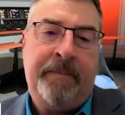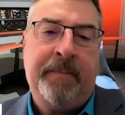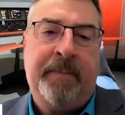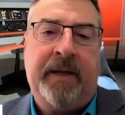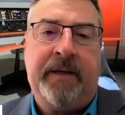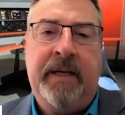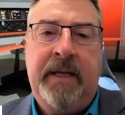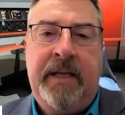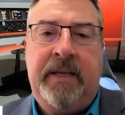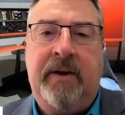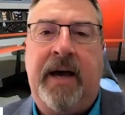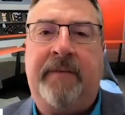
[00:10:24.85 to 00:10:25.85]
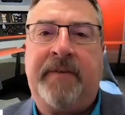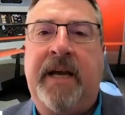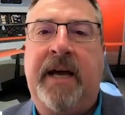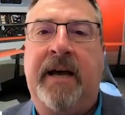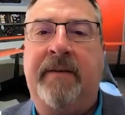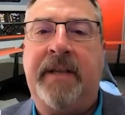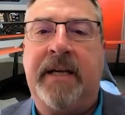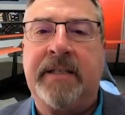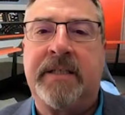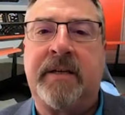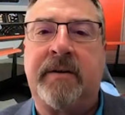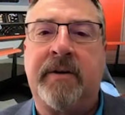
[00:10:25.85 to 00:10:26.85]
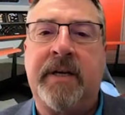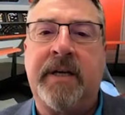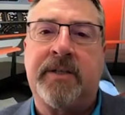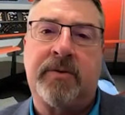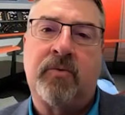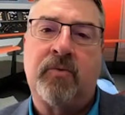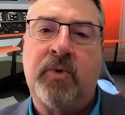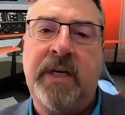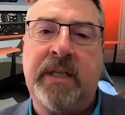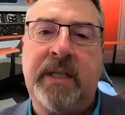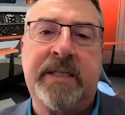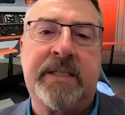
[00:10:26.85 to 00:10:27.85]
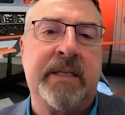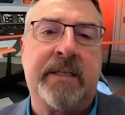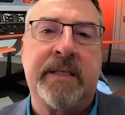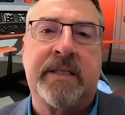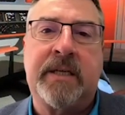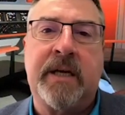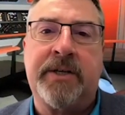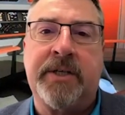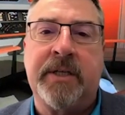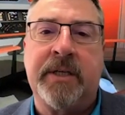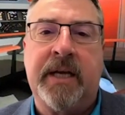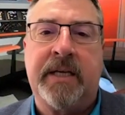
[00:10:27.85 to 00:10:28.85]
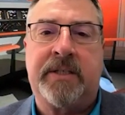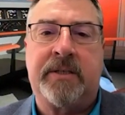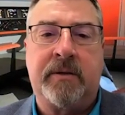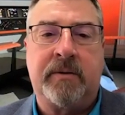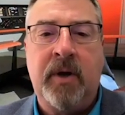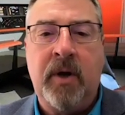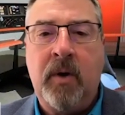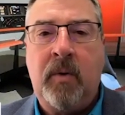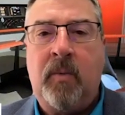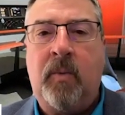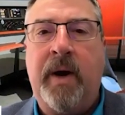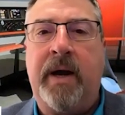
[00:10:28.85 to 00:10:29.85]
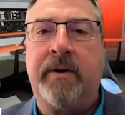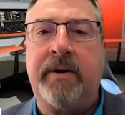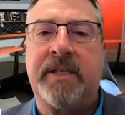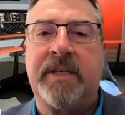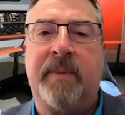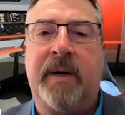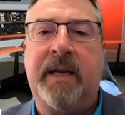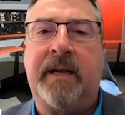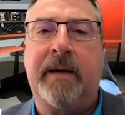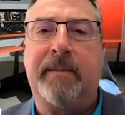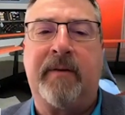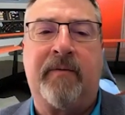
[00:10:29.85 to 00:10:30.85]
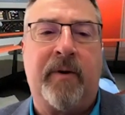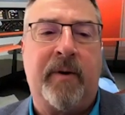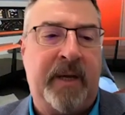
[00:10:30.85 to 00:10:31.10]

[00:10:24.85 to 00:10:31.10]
But you have to have that serious, realistic discussion as to where is this money coming from?